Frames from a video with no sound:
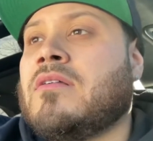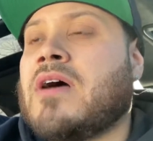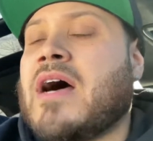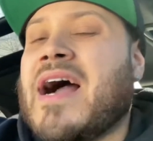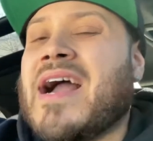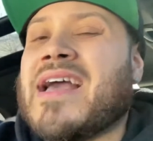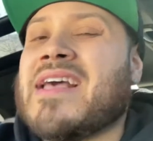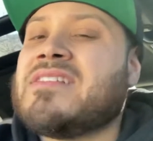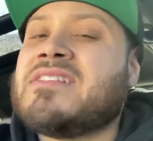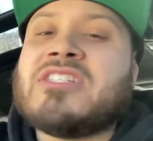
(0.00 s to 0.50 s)
I
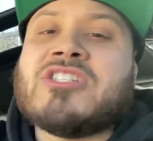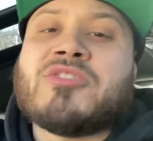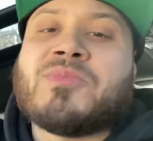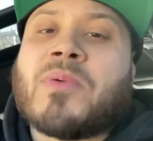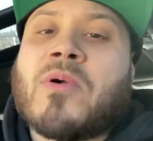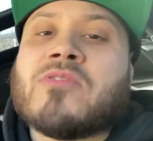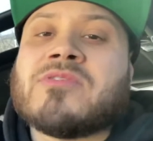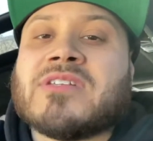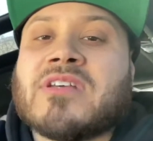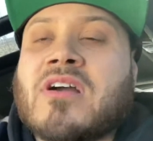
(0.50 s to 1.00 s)
guess there's
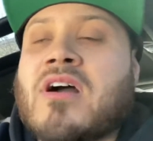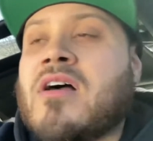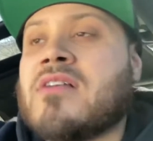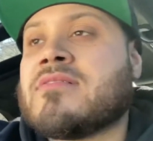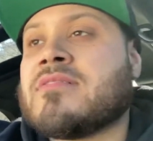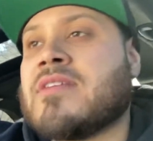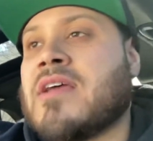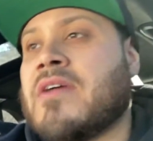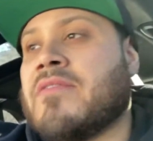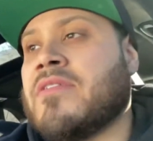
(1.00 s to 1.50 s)
pros and
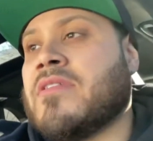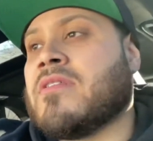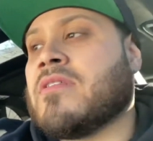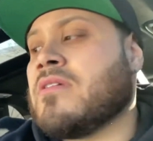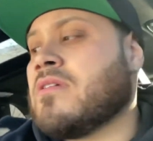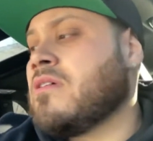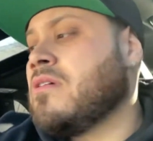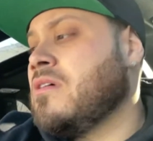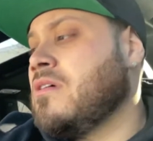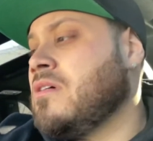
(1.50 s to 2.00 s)
cons to
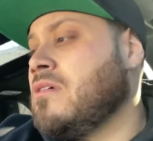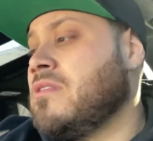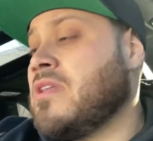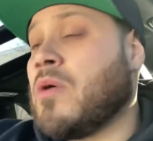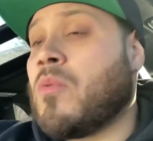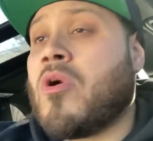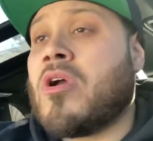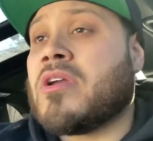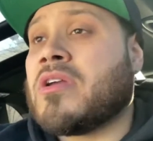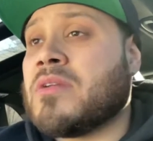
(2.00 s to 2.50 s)
everything. They're
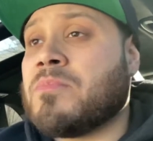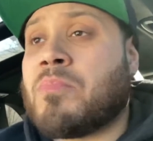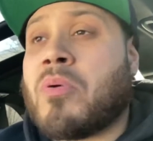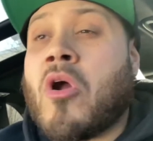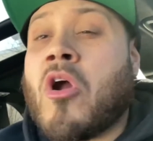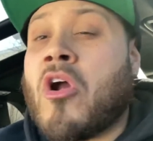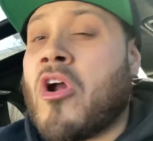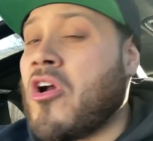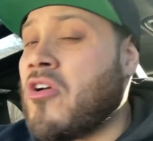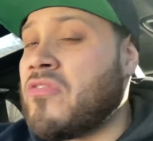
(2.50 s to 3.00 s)
working
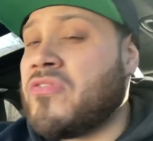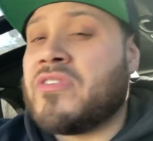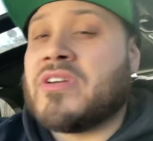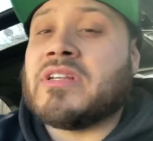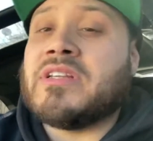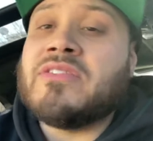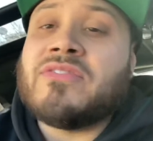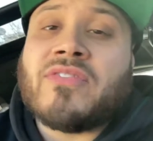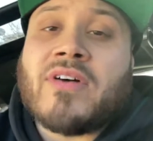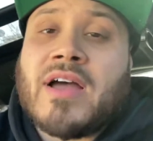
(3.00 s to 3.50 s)

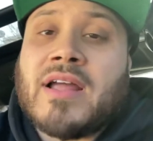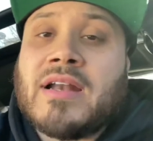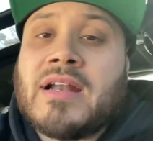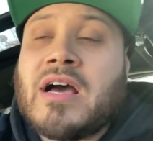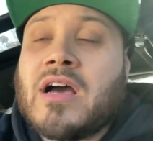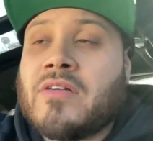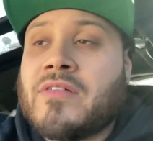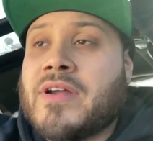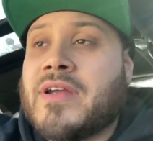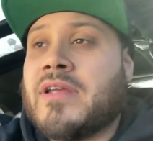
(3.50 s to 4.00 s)
perfectly fine
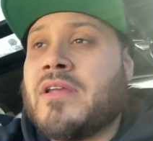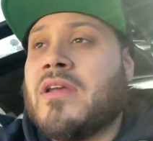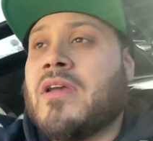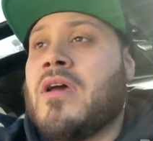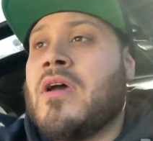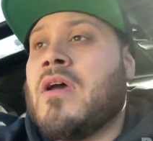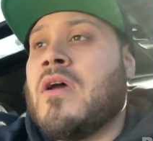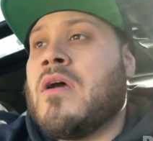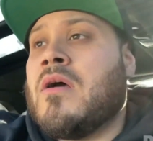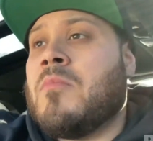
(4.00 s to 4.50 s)
now, right?
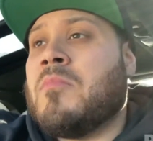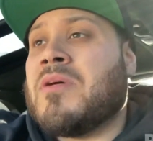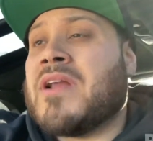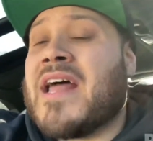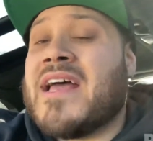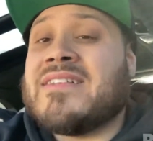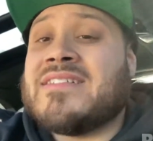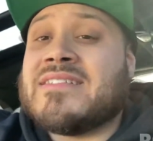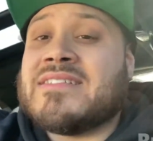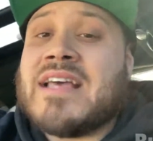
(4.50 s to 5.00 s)
But
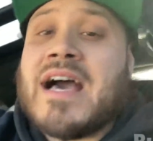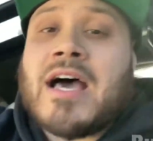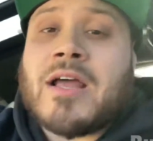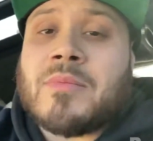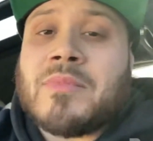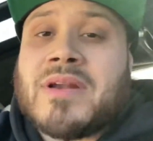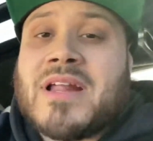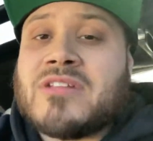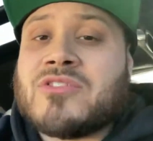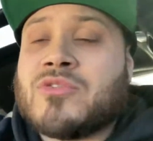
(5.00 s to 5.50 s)
I just got
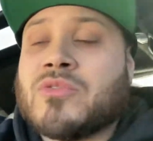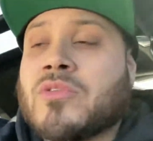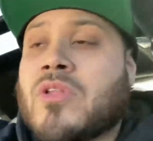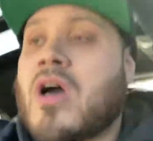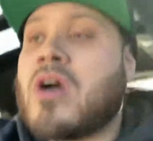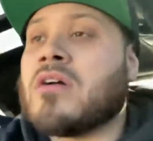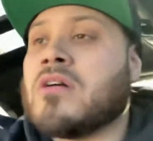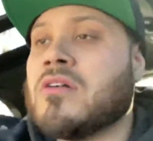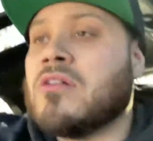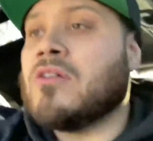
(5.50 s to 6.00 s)
them not too
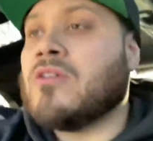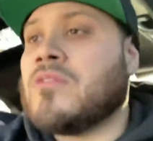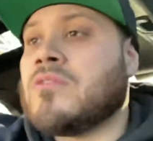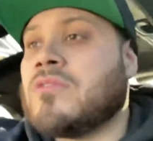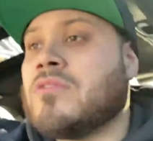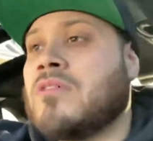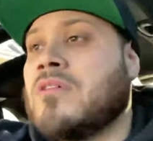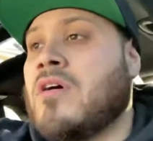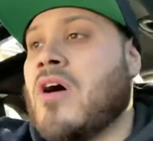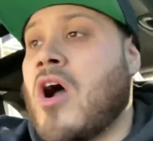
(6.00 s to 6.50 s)
long ago.
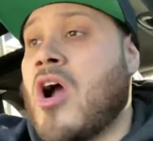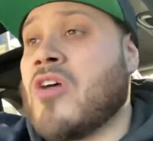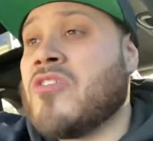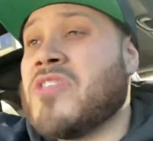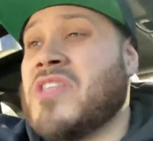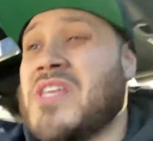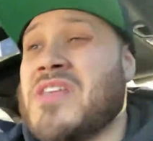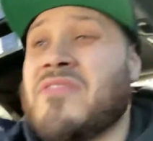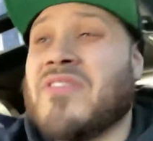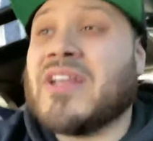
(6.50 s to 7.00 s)
Are
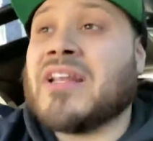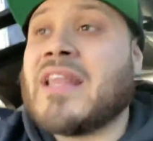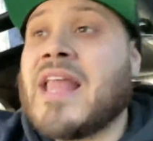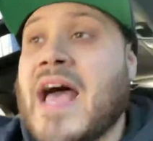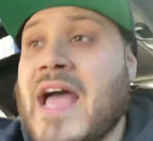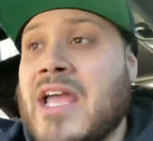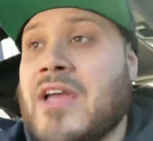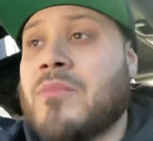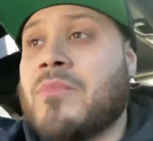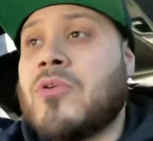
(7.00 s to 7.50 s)
they
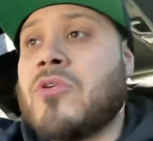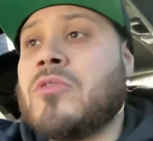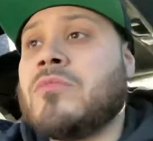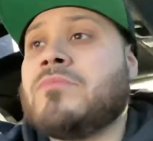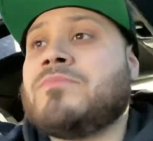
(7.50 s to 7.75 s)
reliable?